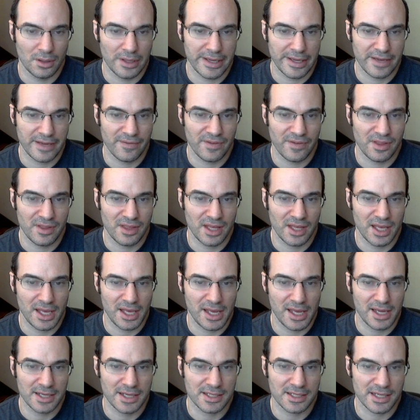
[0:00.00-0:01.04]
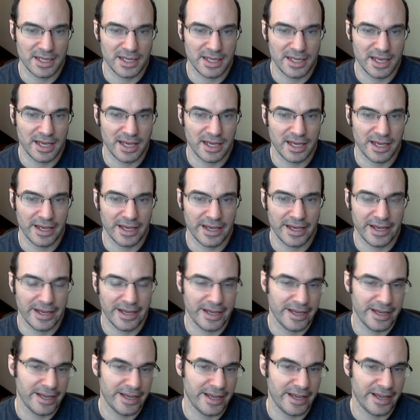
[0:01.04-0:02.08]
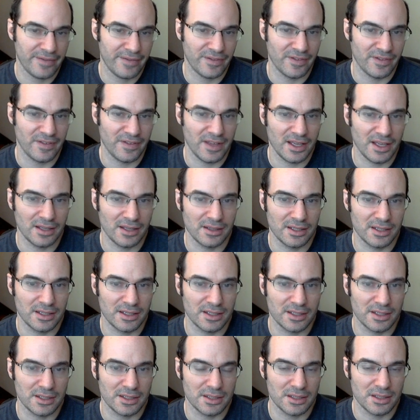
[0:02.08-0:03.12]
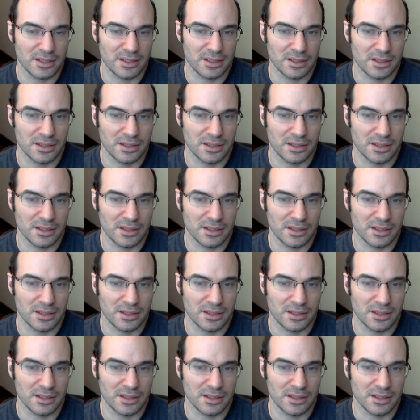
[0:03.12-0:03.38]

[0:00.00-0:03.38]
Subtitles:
if he takes, I have to take this,